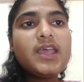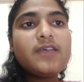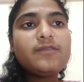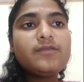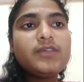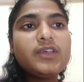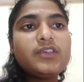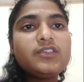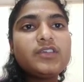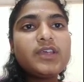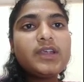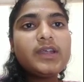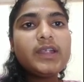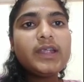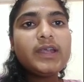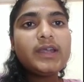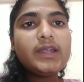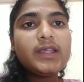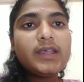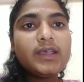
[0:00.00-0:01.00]
efficient
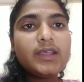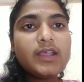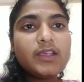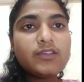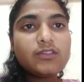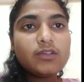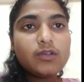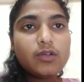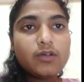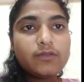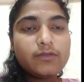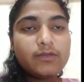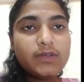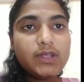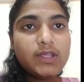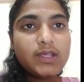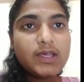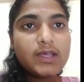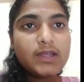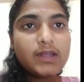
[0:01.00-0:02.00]
integration of
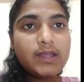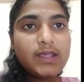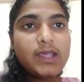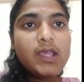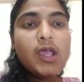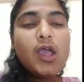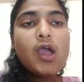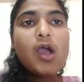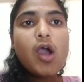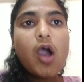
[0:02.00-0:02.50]
nearly